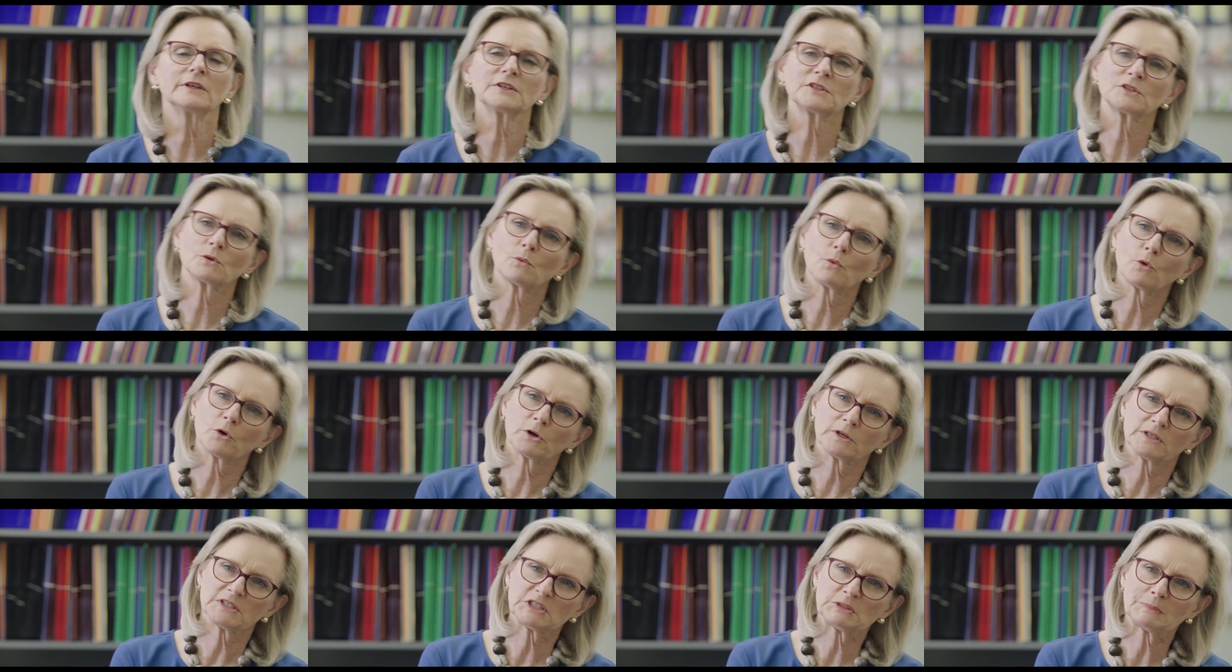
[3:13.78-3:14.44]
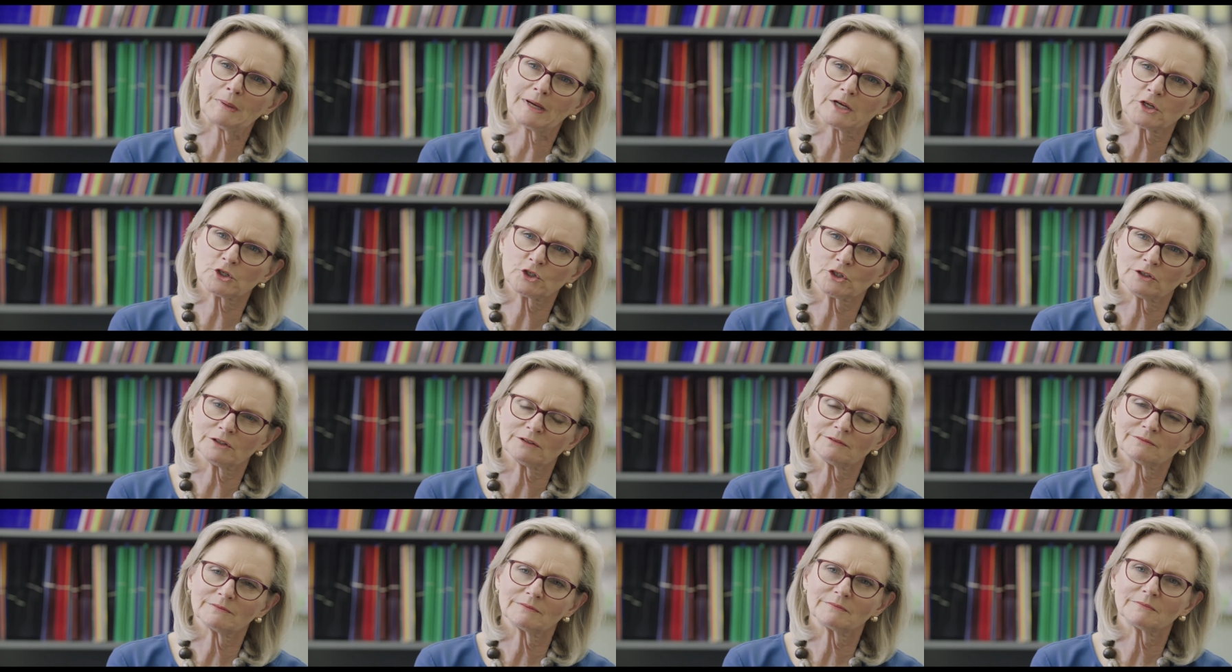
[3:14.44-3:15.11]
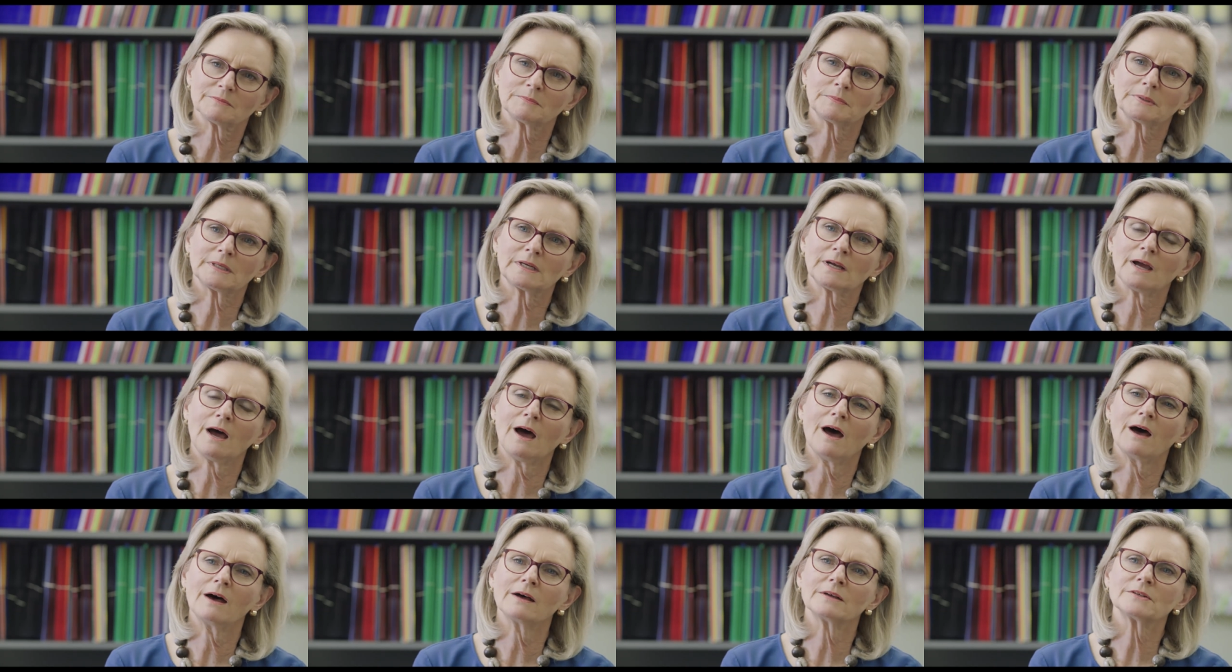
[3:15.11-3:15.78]
This award is special
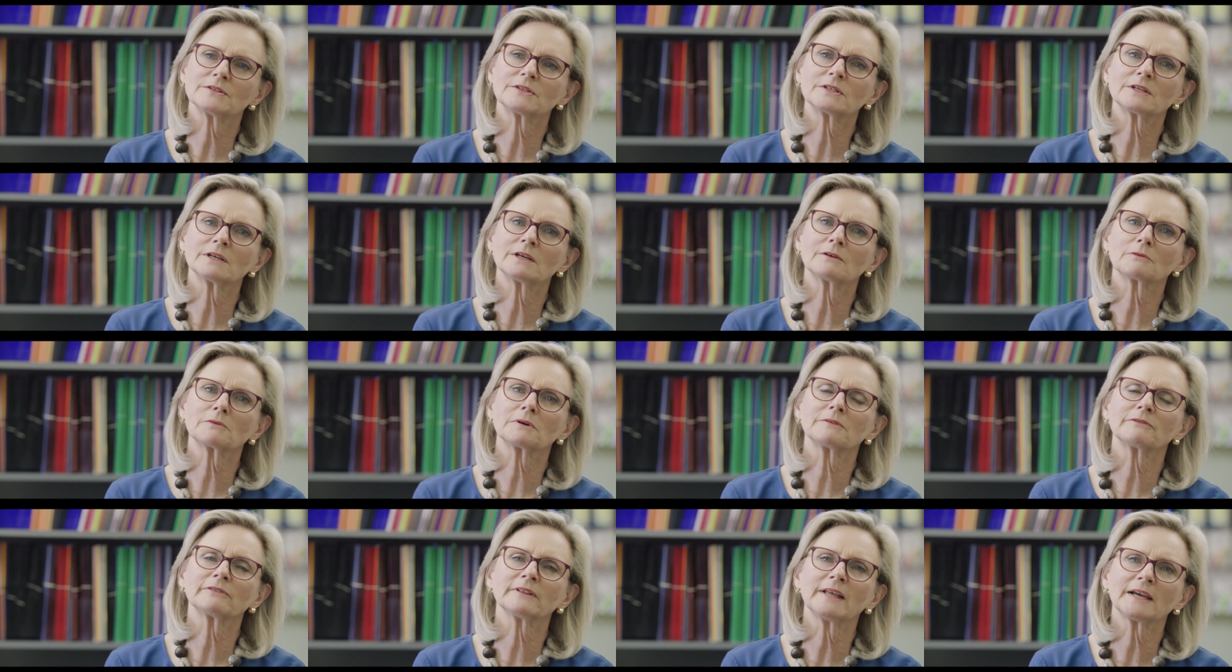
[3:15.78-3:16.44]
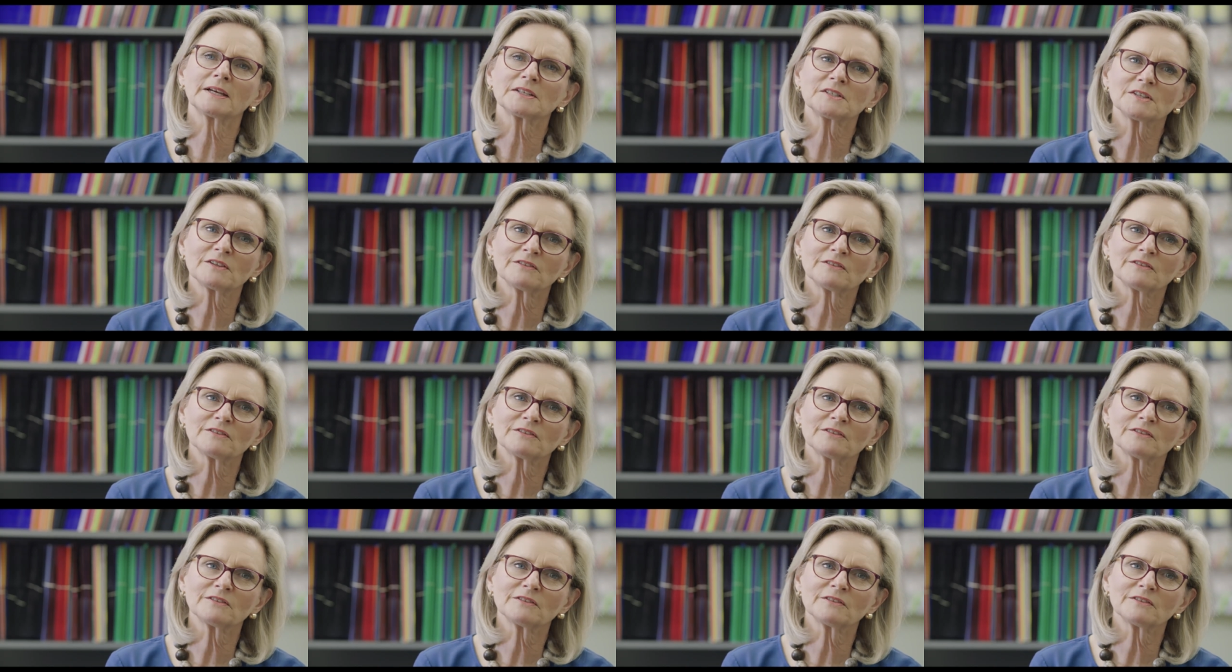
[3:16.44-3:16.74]
because it reflects